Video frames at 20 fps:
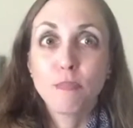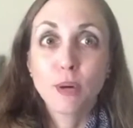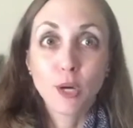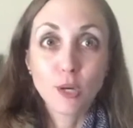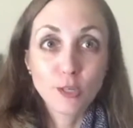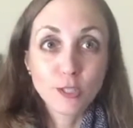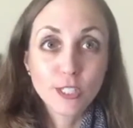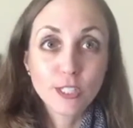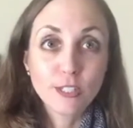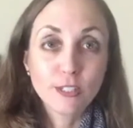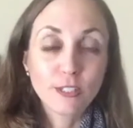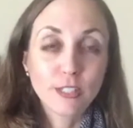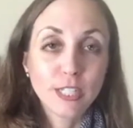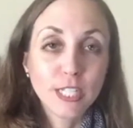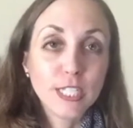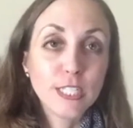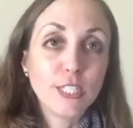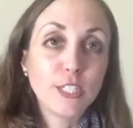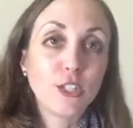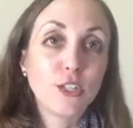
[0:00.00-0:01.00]

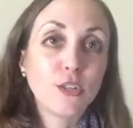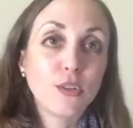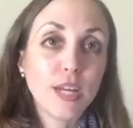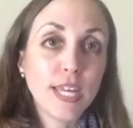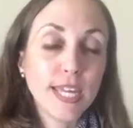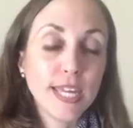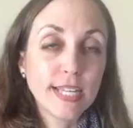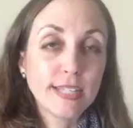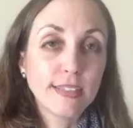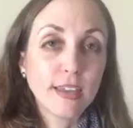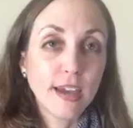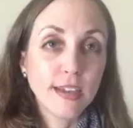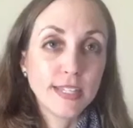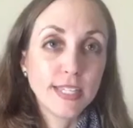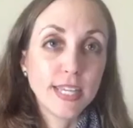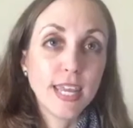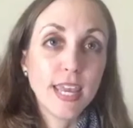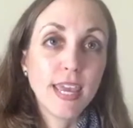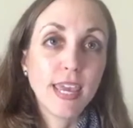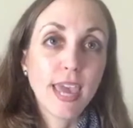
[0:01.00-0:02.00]
personally do is I
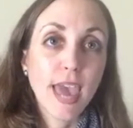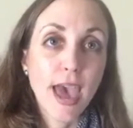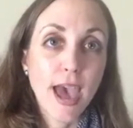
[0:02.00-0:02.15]
take